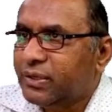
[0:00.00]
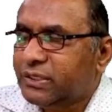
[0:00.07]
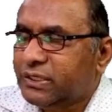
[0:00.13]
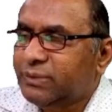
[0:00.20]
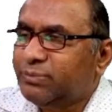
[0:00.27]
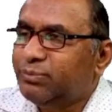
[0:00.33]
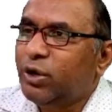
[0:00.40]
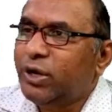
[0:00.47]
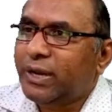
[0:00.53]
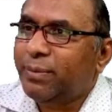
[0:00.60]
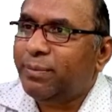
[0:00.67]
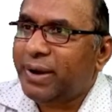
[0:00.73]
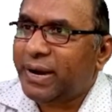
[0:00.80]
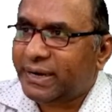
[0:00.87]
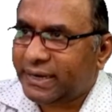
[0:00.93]

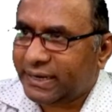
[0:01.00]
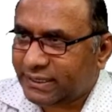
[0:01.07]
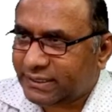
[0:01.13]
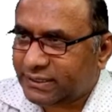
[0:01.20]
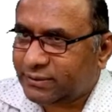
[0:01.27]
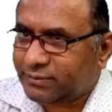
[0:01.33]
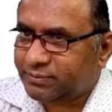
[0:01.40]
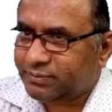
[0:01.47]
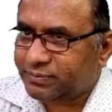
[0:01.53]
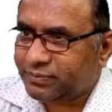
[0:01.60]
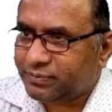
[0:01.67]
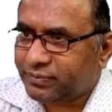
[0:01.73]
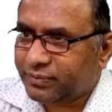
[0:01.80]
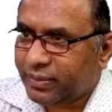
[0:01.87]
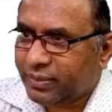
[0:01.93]
symbolic matrix.
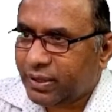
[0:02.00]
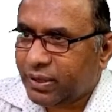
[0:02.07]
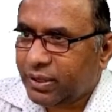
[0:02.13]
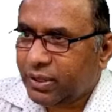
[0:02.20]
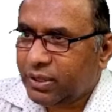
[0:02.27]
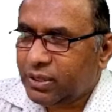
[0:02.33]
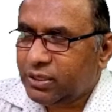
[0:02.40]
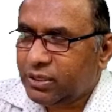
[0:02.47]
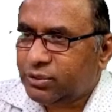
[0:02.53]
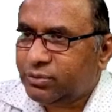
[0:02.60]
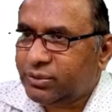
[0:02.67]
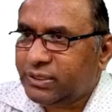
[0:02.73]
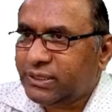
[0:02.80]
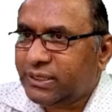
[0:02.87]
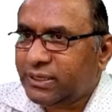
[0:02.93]

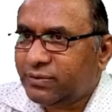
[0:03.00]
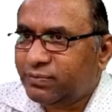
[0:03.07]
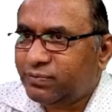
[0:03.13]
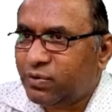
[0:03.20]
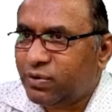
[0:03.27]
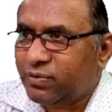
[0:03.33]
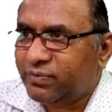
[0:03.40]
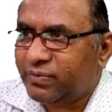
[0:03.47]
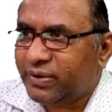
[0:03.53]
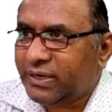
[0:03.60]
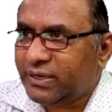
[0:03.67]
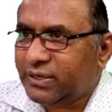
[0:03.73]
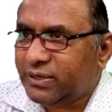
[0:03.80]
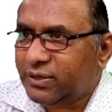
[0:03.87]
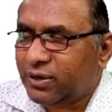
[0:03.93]
So in the
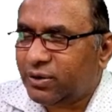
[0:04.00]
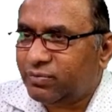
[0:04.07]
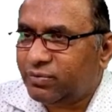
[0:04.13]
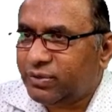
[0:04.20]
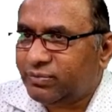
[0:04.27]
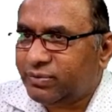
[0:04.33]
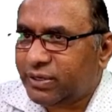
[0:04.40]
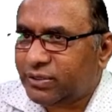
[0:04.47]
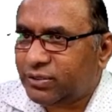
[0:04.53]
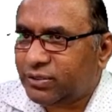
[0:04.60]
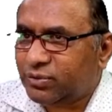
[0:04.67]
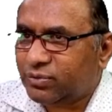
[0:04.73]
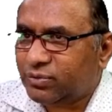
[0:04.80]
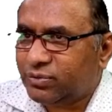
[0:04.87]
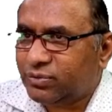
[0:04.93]
when we
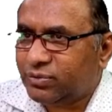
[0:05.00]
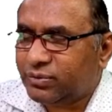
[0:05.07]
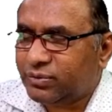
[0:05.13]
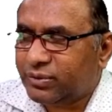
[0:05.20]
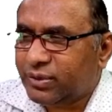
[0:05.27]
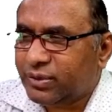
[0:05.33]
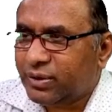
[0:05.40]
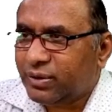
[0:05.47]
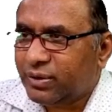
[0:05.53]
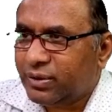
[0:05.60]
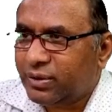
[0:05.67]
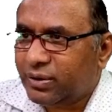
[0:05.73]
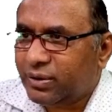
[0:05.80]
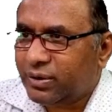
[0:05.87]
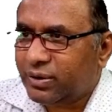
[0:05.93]
want to
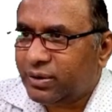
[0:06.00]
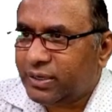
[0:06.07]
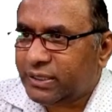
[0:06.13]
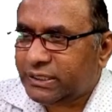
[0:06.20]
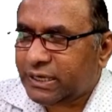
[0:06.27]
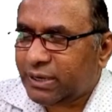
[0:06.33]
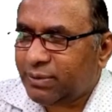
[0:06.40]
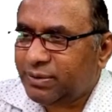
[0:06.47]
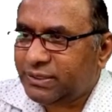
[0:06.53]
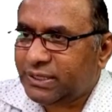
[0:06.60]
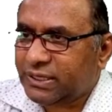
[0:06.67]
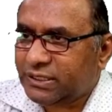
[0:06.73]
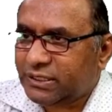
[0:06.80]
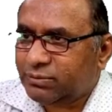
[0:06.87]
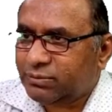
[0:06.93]
establish
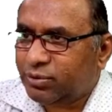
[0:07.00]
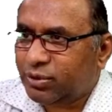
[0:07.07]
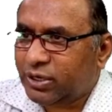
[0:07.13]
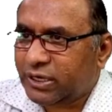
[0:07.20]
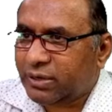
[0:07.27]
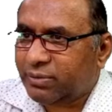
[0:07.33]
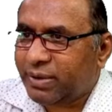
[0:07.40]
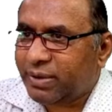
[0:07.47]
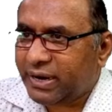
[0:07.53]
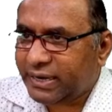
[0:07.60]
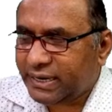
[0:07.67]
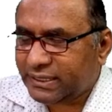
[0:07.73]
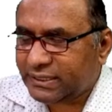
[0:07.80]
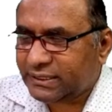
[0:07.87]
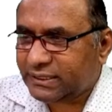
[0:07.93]
the symbolic
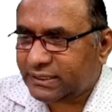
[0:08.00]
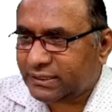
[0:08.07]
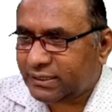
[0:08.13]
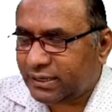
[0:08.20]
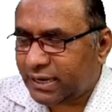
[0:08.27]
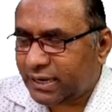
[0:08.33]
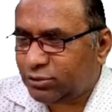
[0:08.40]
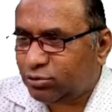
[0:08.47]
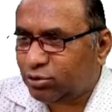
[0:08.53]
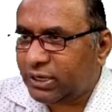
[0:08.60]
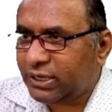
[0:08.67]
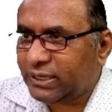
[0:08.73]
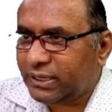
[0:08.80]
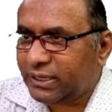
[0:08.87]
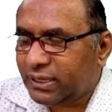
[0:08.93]
matrix,
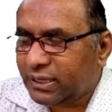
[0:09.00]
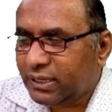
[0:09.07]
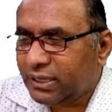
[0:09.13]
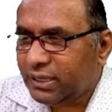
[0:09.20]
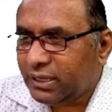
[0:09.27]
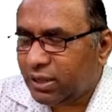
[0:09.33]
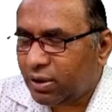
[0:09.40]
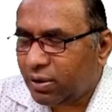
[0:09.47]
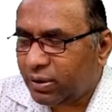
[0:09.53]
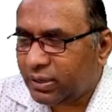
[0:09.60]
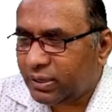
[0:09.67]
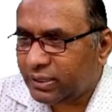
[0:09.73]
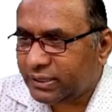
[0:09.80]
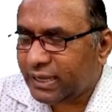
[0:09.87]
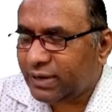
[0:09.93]
naturally
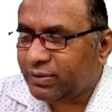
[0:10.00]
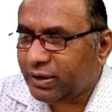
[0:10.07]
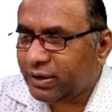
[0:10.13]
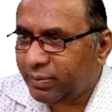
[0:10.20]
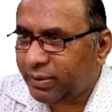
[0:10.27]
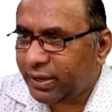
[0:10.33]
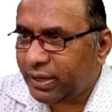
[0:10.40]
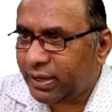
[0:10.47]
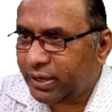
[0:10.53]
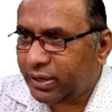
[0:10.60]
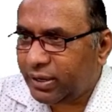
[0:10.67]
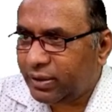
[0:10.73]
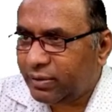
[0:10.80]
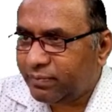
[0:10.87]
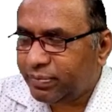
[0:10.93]
there will be
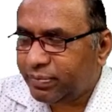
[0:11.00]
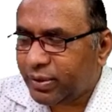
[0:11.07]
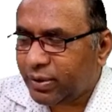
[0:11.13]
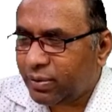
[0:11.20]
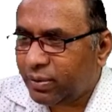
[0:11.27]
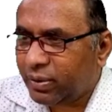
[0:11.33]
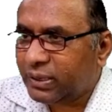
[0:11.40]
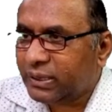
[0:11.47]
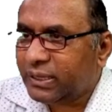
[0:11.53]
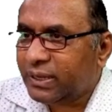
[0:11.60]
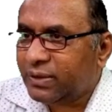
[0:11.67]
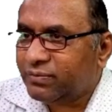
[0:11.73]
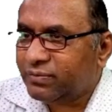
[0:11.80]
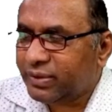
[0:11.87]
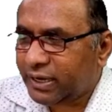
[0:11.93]
all
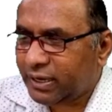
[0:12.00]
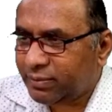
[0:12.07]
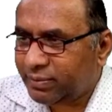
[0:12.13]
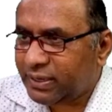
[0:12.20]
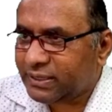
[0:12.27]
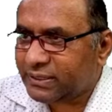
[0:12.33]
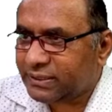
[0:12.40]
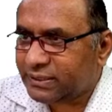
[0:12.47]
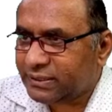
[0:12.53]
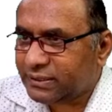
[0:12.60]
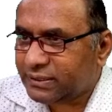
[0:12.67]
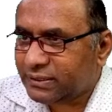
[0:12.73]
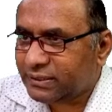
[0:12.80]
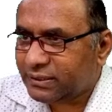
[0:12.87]
the variables,